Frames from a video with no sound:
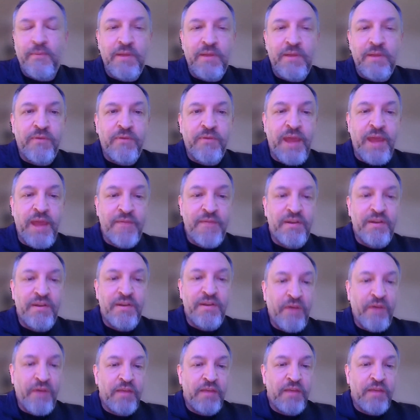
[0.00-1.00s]
if you have a
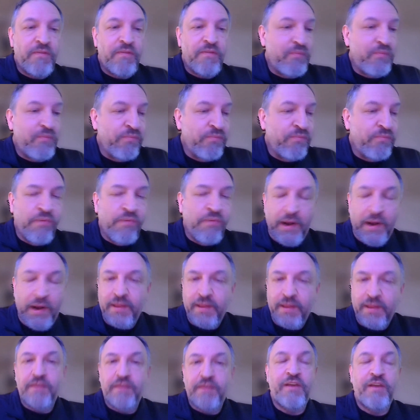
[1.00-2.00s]
device
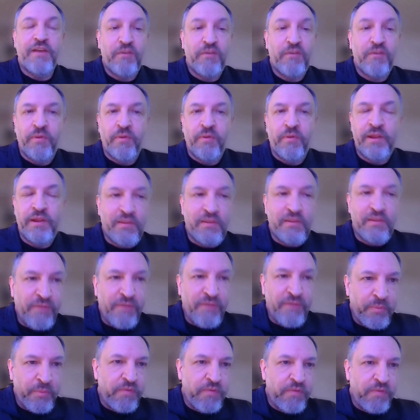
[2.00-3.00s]
readily accessible like the
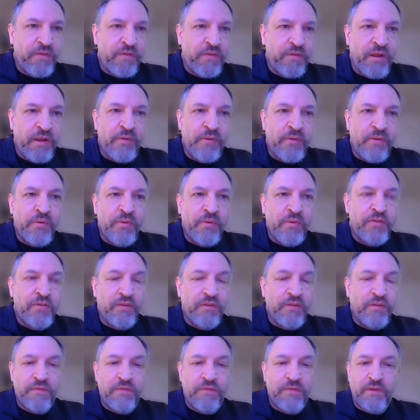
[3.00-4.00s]
Flipper Zero, which
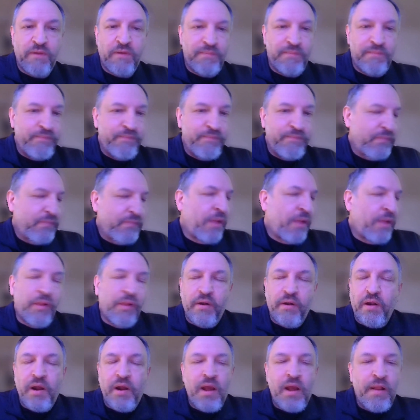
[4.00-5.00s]
is a
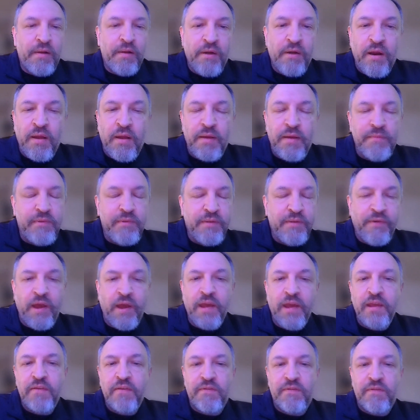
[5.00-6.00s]
couple $100
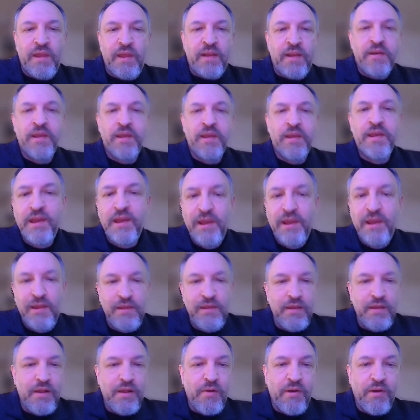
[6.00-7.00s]
device that
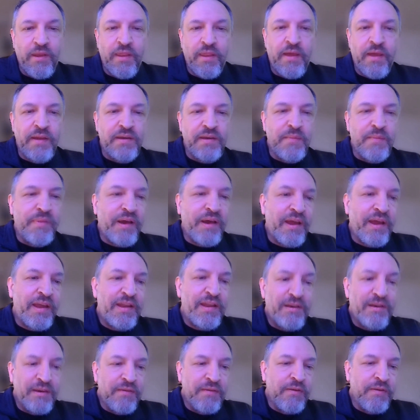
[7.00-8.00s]
you go online, you
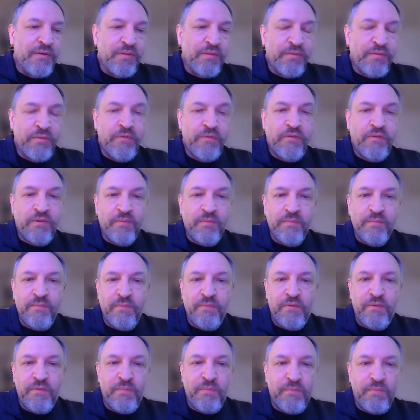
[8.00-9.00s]
buy it, and you go through
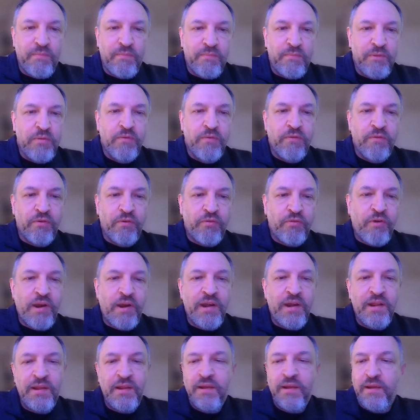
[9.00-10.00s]
some user
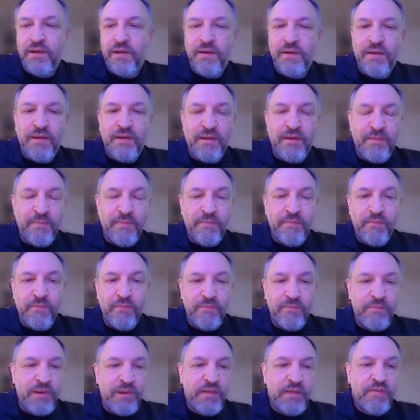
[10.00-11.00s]
training, and
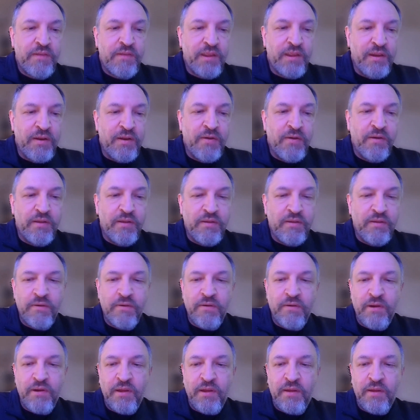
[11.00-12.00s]
next thing you know,
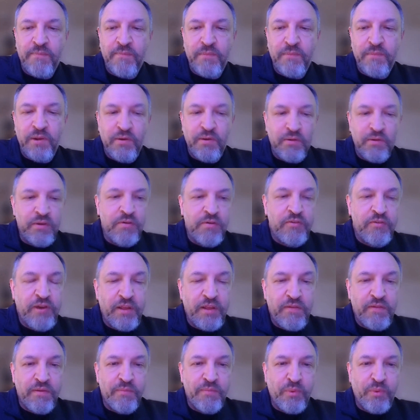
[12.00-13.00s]
you're
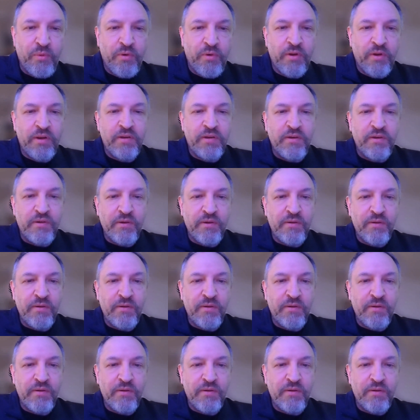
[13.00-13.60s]
Jason Bourne, and